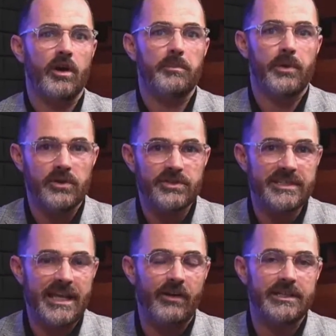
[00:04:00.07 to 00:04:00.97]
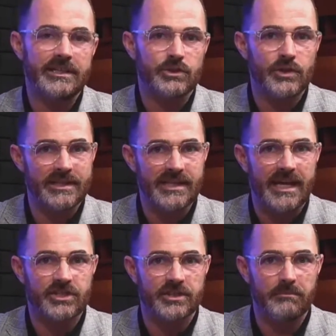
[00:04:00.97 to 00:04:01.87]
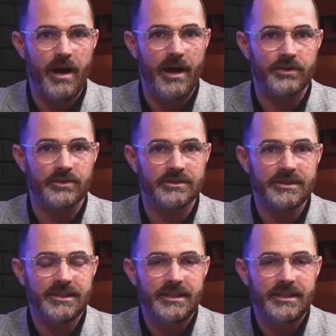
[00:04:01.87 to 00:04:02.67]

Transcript: personality and transaction model,